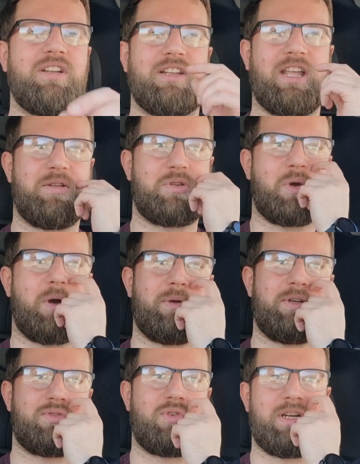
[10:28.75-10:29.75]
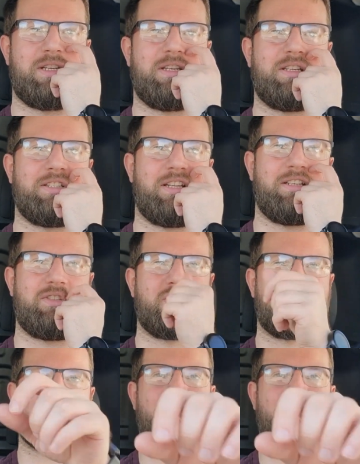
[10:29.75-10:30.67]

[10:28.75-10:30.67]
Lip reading: Yeah, it's got when it's raining. He's like, just